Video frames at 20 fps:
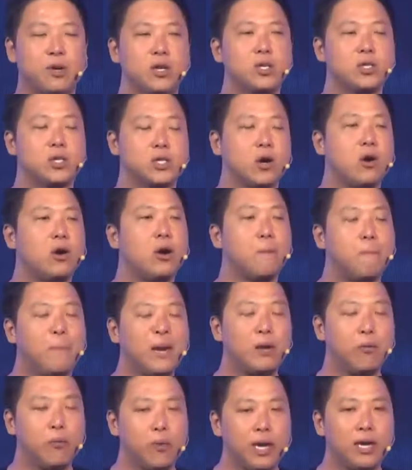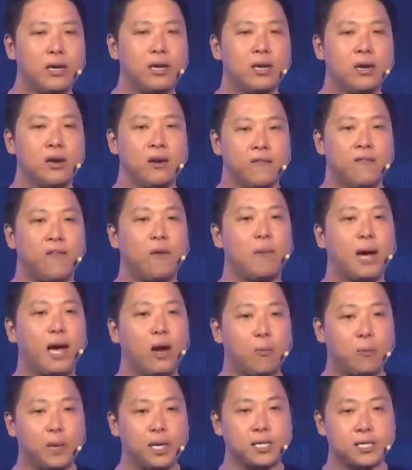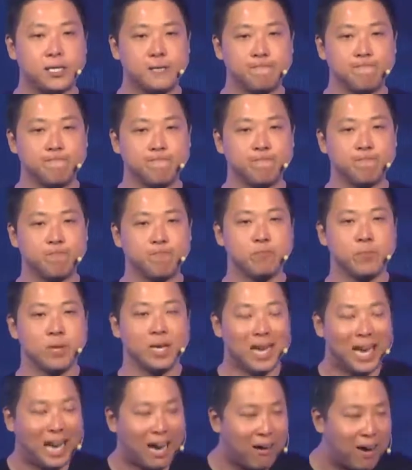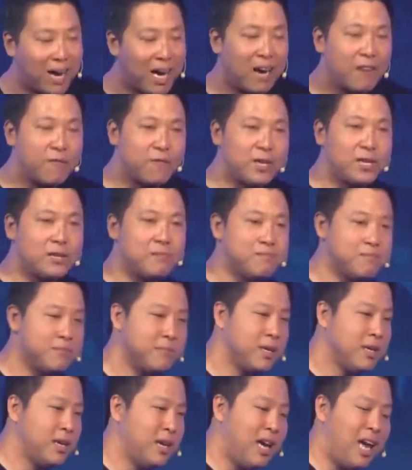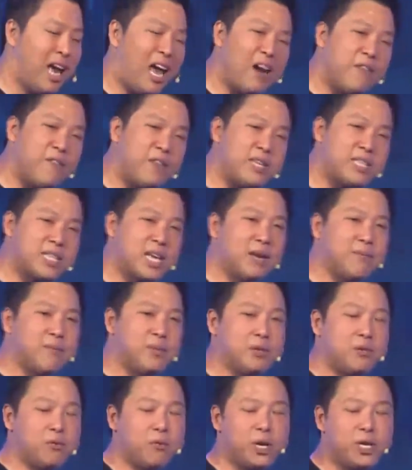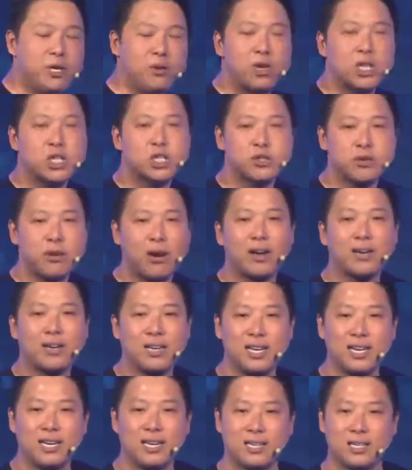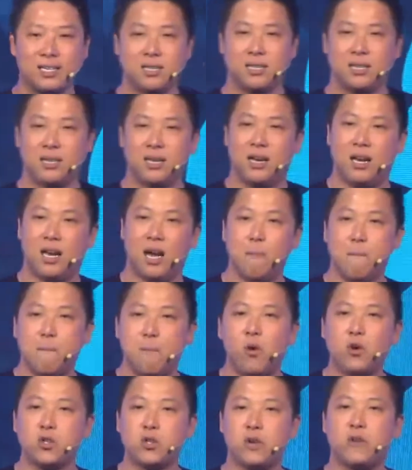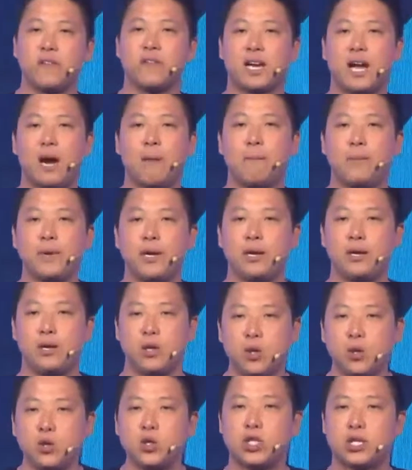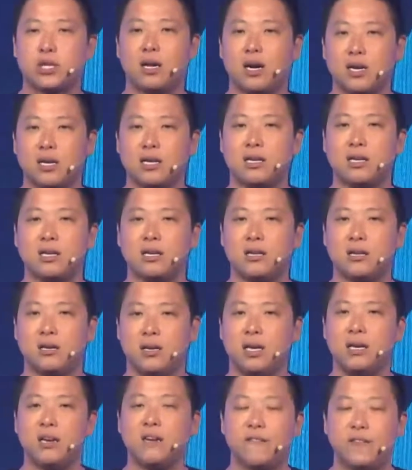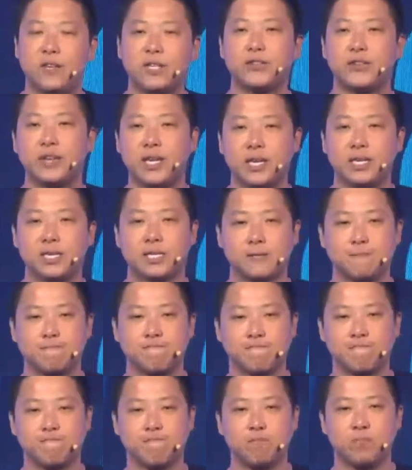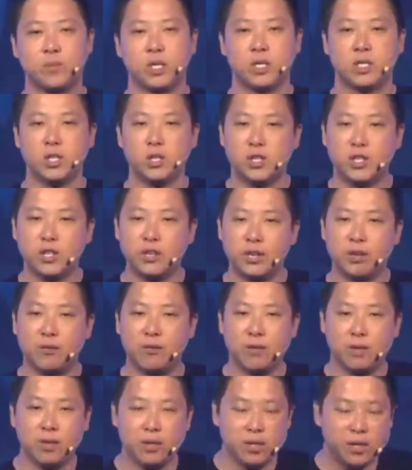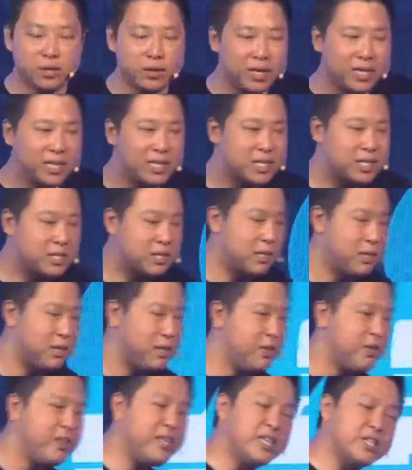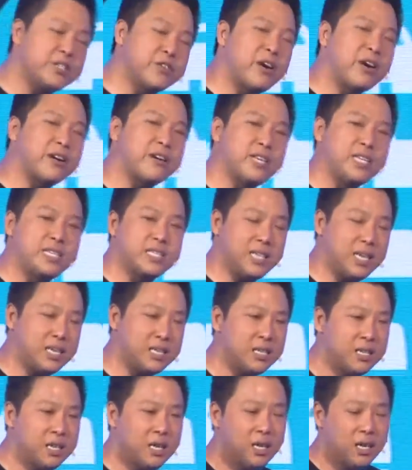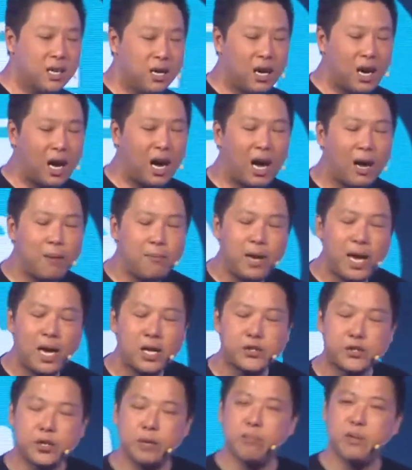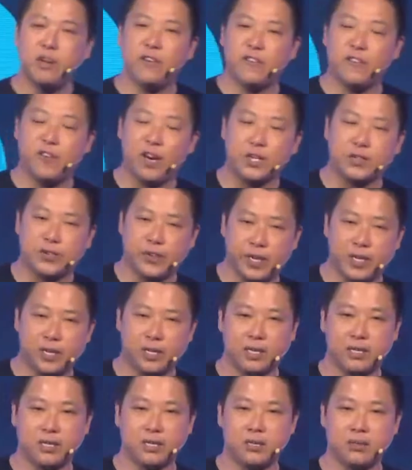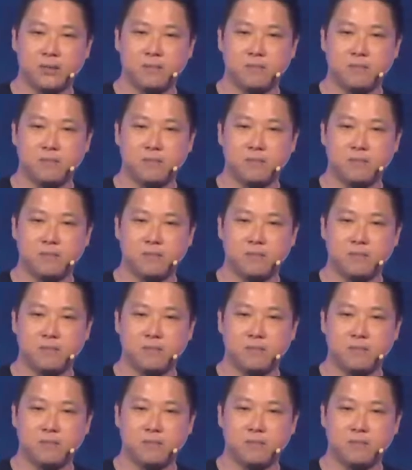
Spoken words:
I'm going to score a big win for my LPs. However, every time when you are struggling, and most of the company do struggle in the first 3 years. So during the struggling stage, I'm extremely frustrated